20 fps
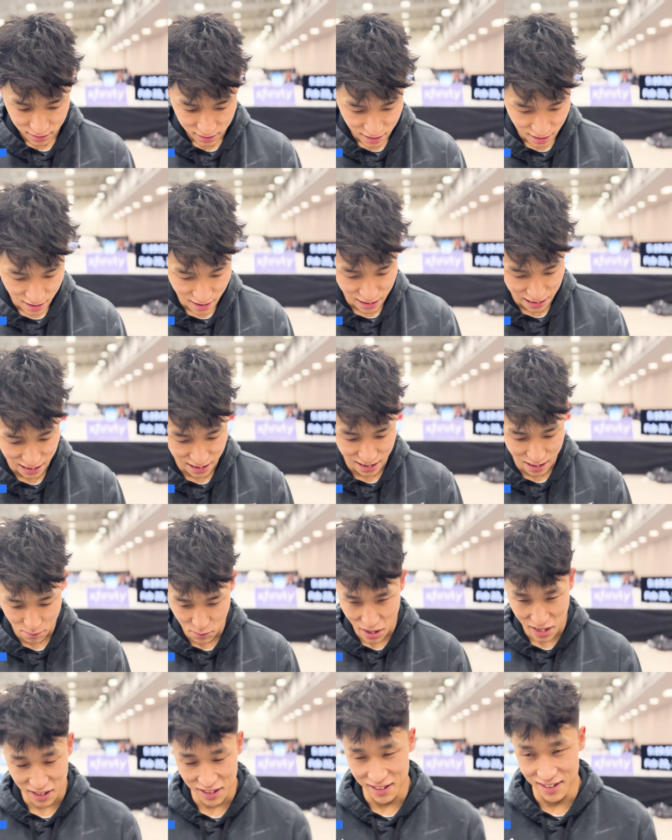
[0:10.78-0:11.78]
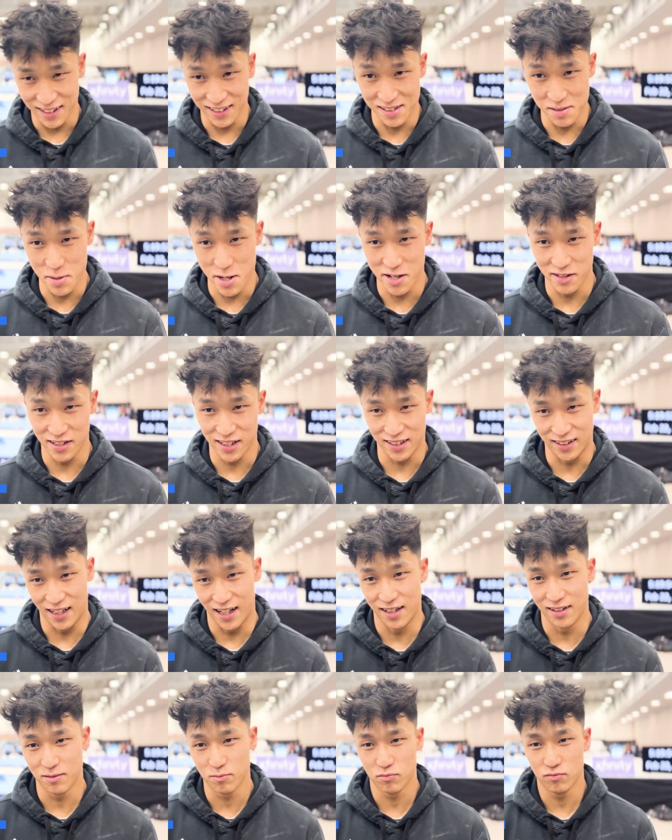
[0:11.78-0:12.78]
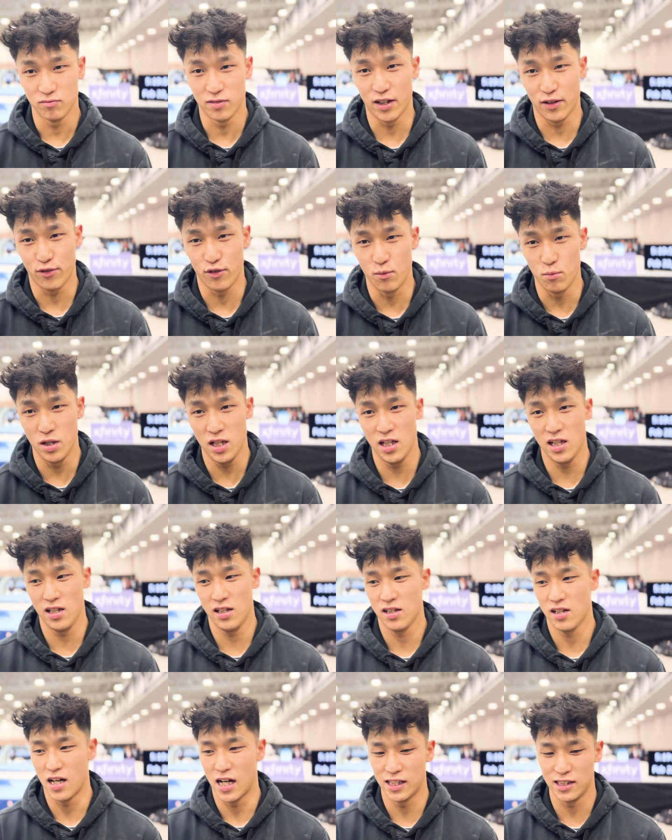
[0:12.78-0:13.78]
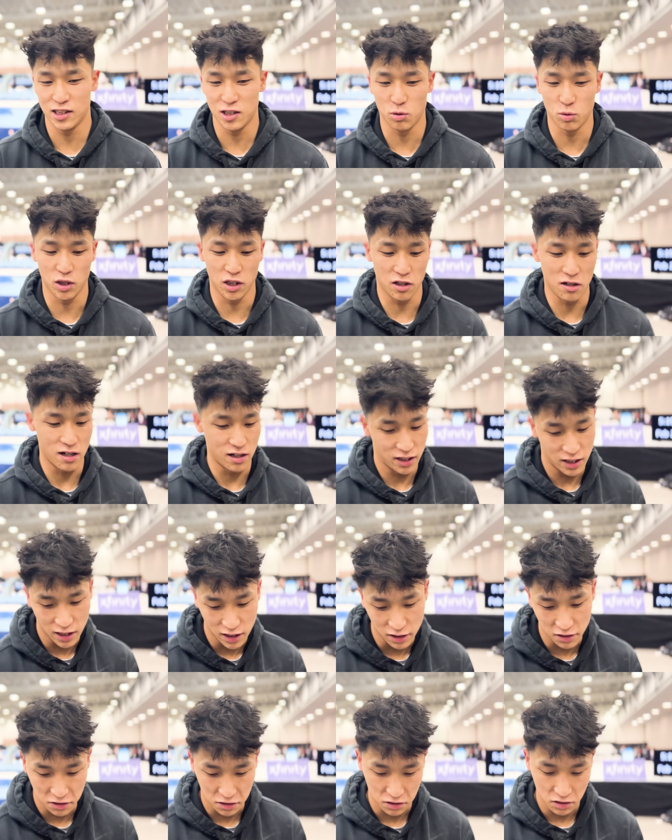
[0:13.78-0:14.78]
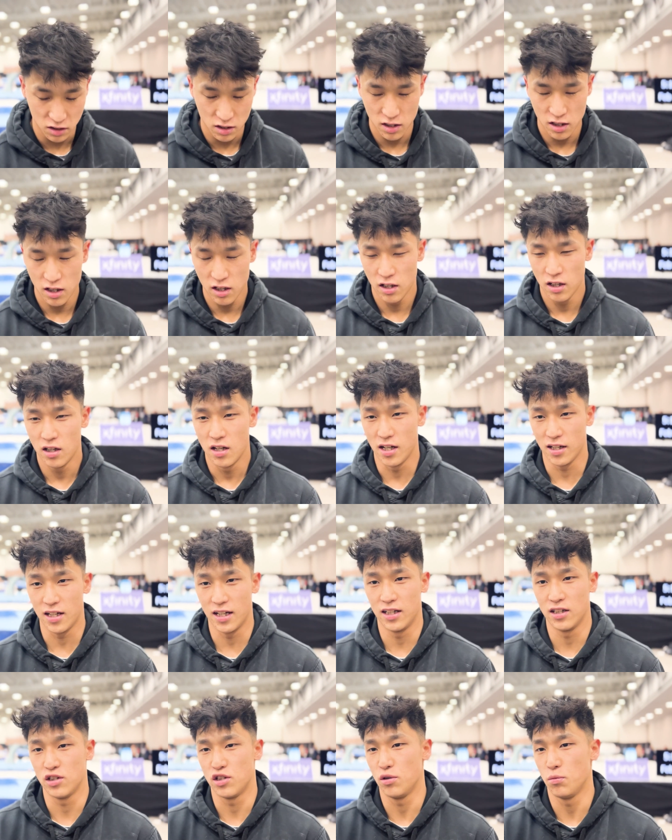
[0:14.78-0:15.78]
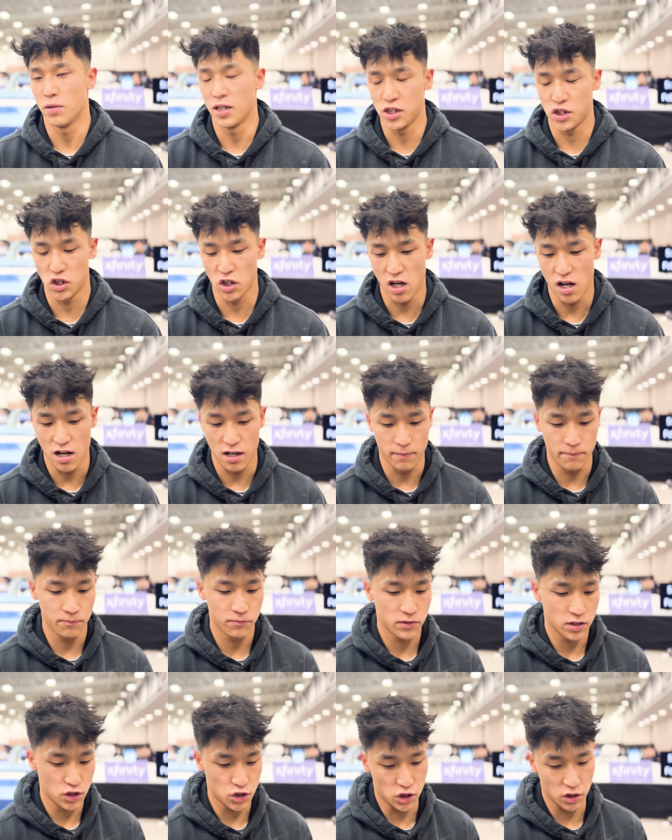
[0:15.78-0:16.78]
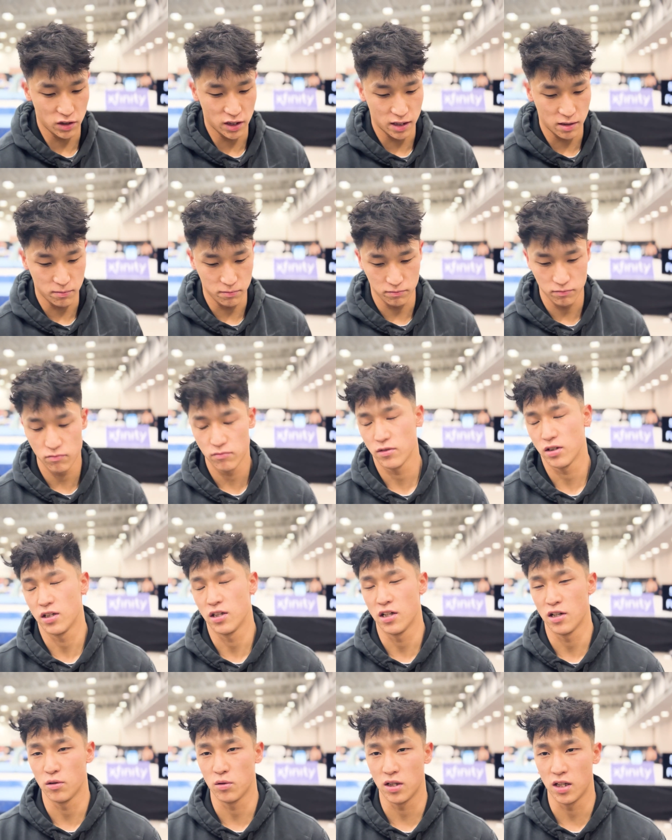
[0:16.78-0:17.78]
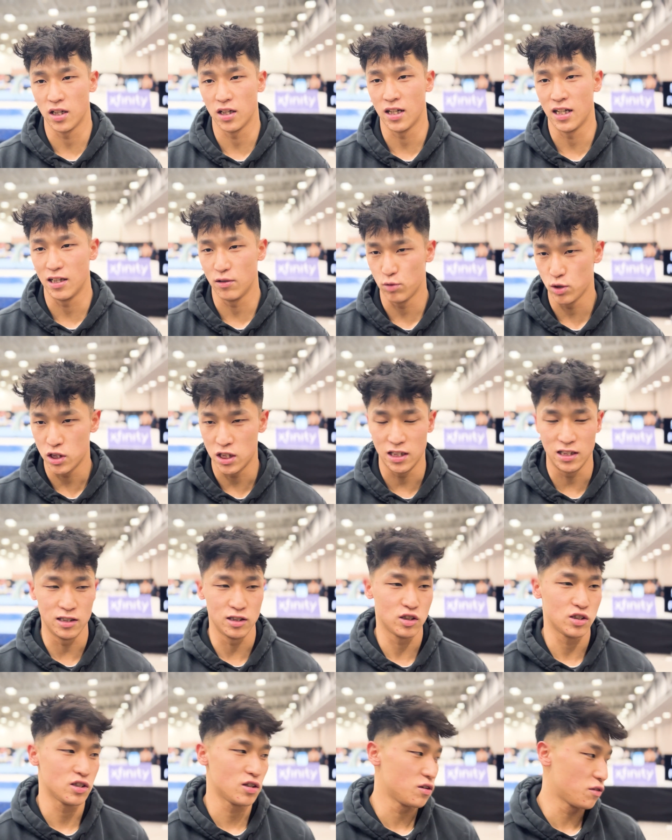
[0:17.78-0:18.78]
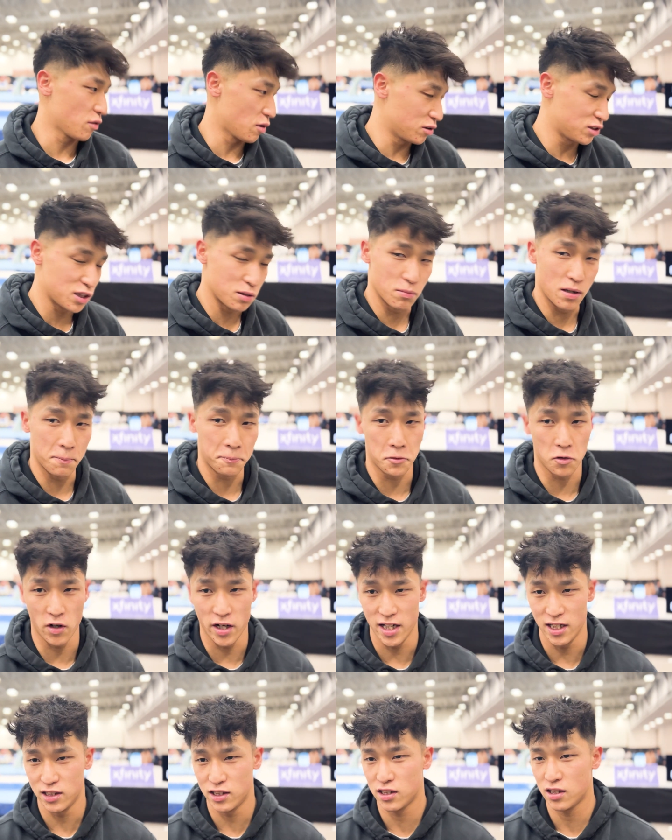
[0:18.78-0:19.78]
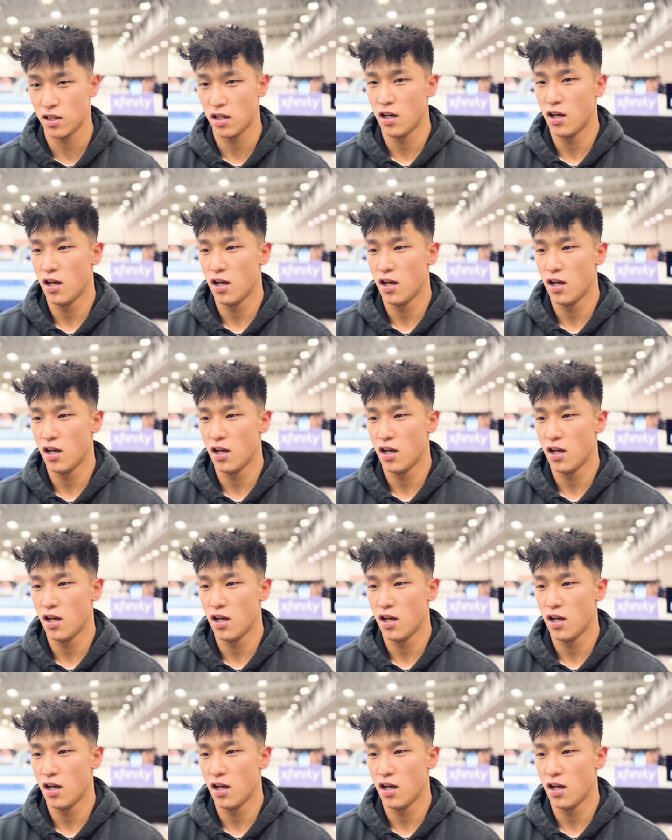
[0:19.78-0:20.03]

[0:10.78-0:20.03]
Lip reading: I'm not going to say that like that. Like, for me, I just want to go out here, again, do my job, show that I'm, you know, going to hit the teams, throw some upgrades.